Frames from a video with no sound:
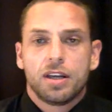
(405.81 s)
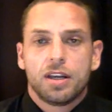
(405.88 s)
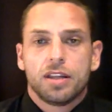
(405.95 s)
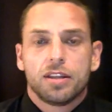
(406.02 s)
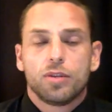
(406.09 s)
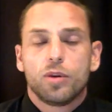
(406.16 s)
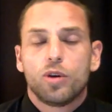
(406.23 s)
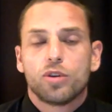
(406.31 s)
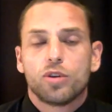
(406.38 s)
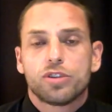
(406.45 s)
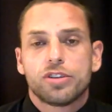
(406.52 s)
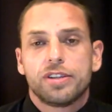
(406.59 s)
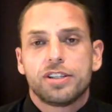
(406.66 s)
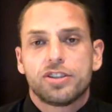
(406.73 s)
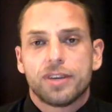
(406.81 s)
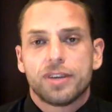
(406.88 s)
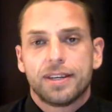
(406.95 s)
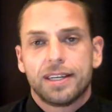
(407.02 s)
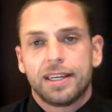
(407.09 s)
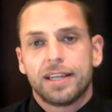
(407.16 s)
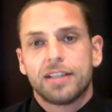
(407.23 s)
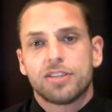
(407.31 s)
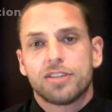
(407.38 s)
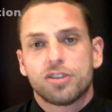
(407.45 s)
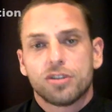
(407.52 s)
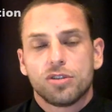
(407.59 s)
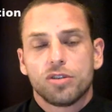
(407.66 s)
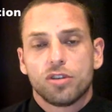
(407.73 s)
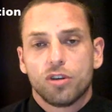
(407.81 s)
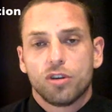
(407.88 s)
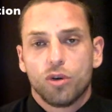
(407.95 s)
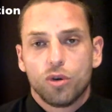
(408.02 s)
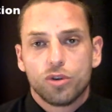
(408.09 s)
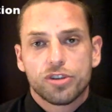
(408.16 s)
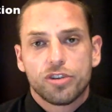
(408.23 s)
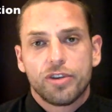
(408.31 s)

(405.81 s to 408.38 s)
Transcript: Then we also need to adhere to the laws